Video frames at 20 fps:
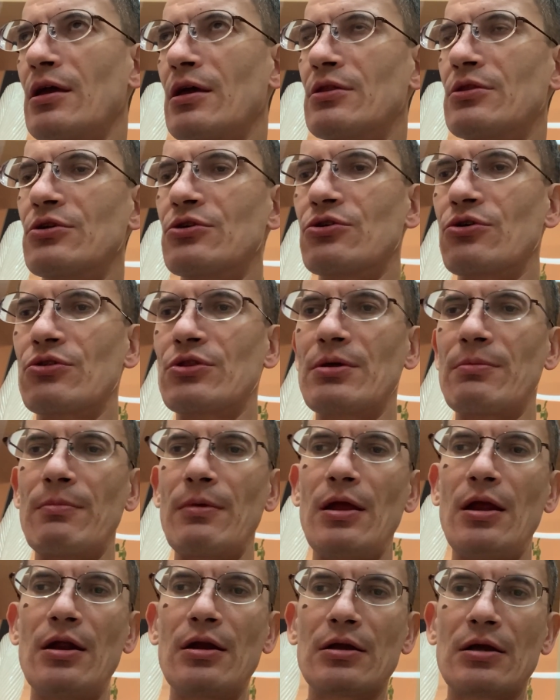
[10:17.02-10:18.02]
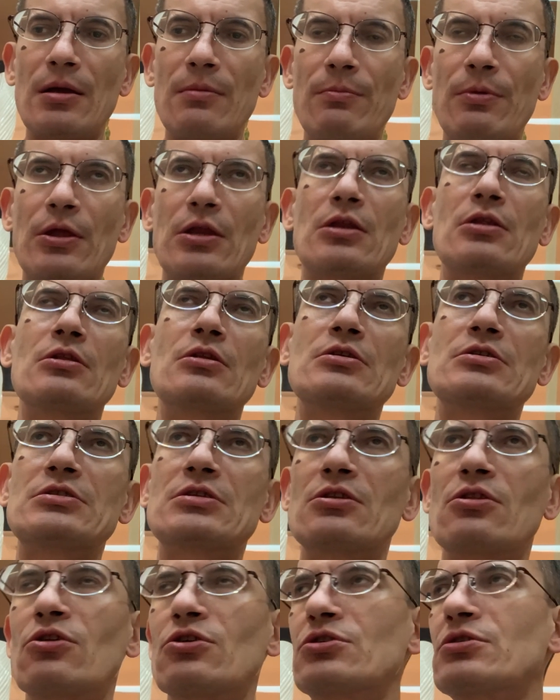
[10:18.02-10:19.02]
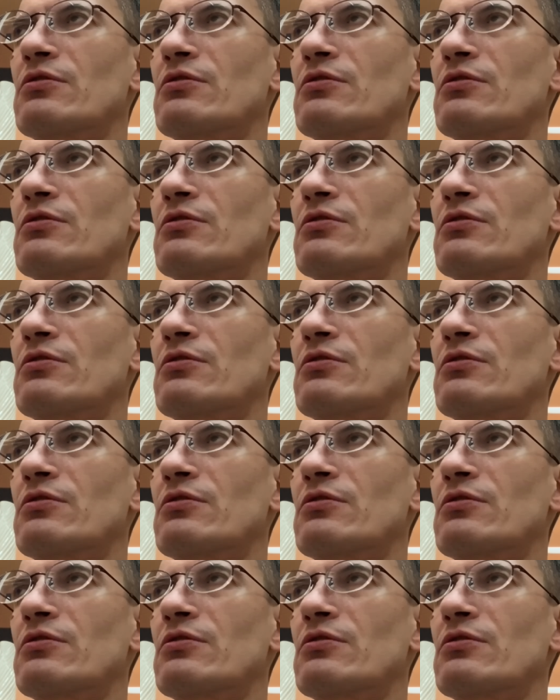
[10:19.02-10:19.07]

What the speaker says: in the North America because a lot